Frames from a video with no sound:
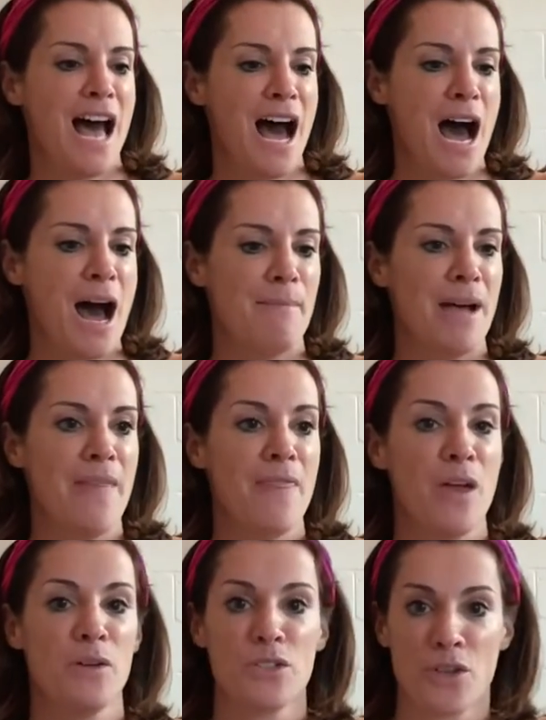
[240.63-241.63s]
And
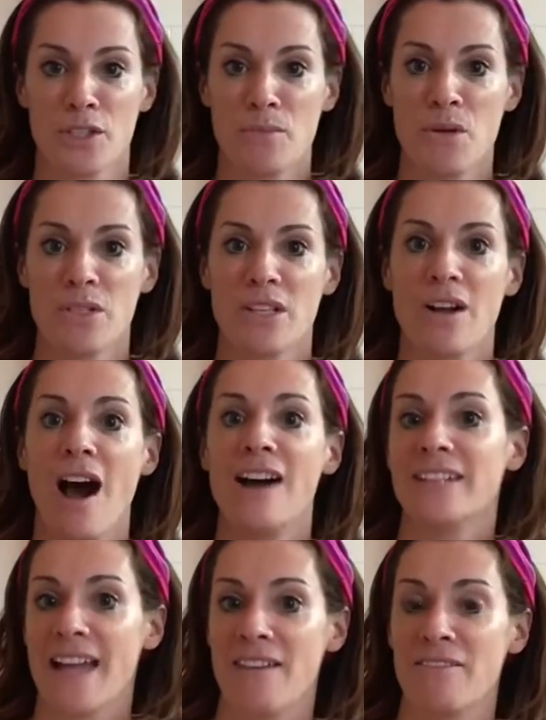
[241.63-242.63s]
then turn the music off
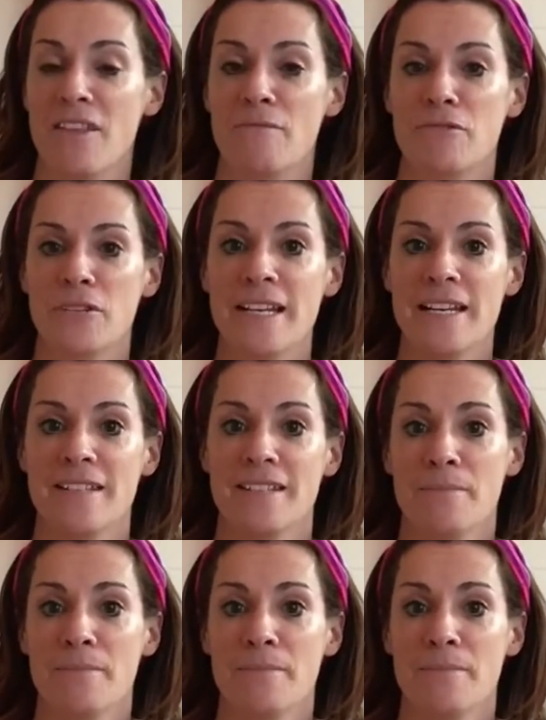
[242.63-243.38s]
and have them freeze.